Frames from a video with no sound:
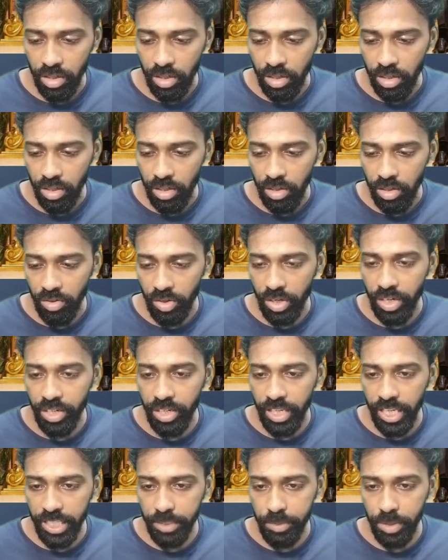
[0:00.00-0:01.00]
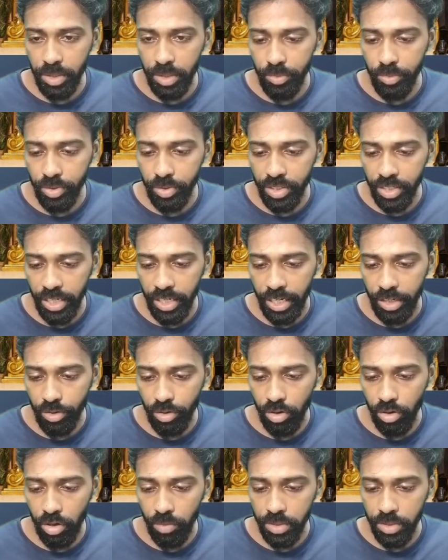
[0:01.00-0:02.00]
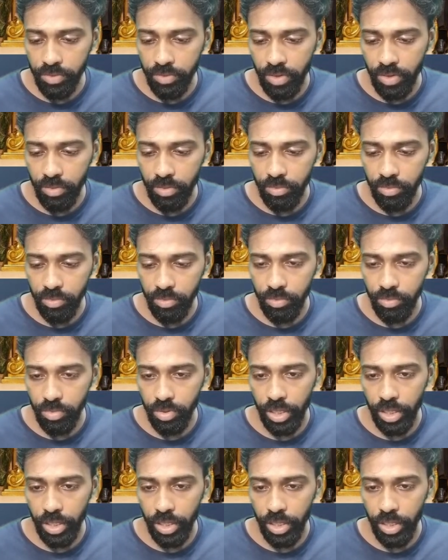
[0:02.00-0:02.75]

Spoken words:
Okay, India has been importing hydrocarbons from Brunei.